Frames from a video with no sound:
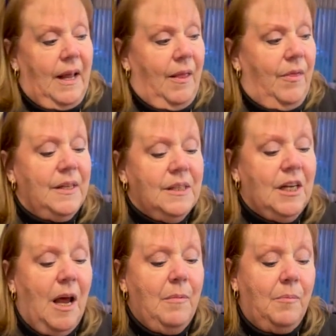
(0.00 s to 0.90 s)
this
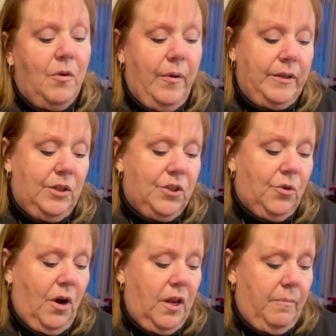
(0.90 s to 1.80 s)
time I'm going to
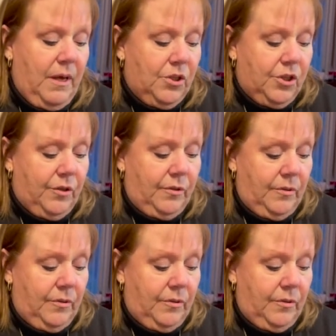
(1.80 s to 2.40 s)
try to measure